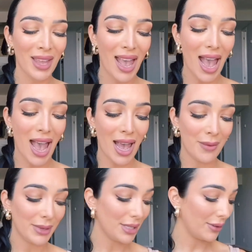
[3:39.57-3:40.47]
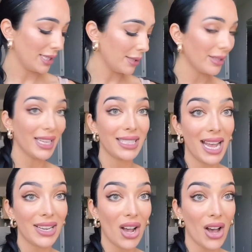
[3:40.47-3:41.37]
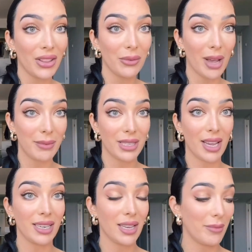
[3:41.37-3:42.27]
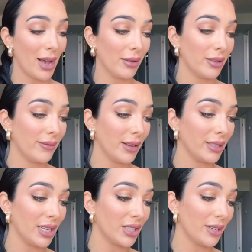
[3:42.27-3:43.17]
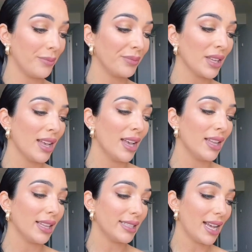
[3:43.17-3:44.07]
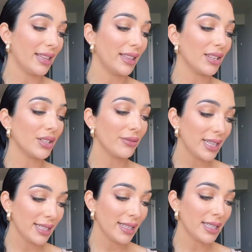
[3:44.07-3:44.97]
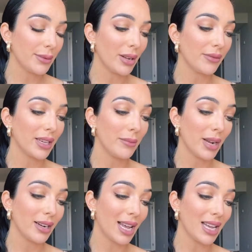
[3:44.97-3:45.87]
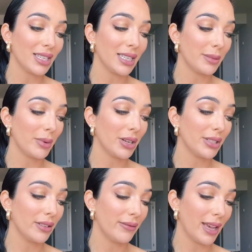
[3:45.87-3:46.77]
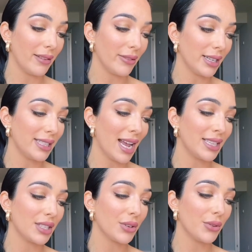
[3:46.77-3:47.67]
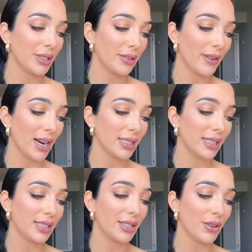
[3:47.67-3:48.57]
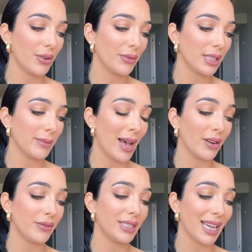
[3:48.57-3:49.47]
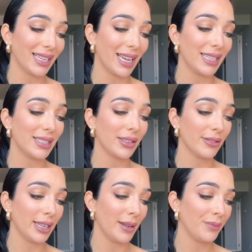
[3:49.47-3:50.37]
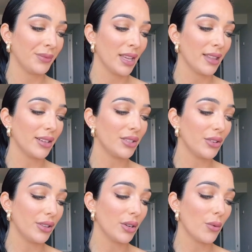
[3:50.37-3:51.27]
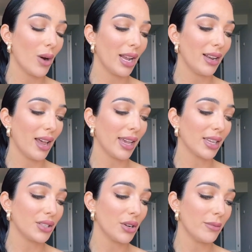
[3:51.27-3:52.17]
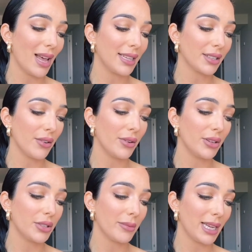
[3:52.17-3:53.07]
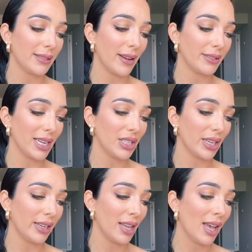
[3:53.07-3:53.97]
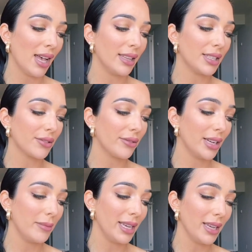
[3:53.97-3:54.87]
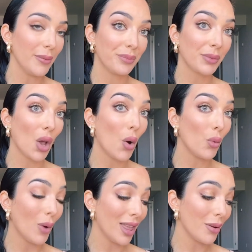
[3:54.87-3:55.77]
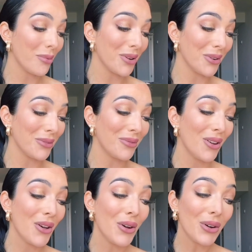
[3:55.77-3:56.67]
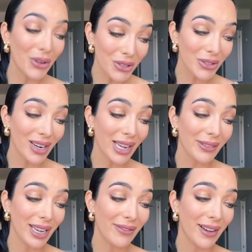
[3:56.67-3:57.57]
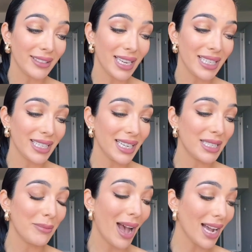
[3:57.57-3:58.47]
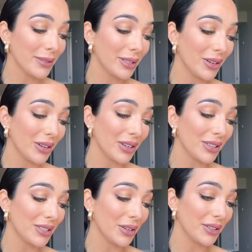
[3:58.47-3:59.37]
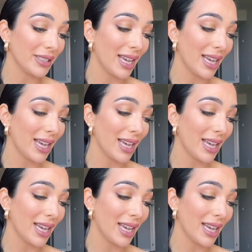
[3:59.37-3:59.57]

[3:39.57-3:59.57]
So this is what they said on the website about the foundation. They said, there's a reason this is one of Kim Kardashian's personal favorites, and scores of artists over the span of decades agree. There's nothing quite like Joe Blasco Ultra Base Foundation. This creamy, weatherproof, ultra lightweight foundation is packed with color to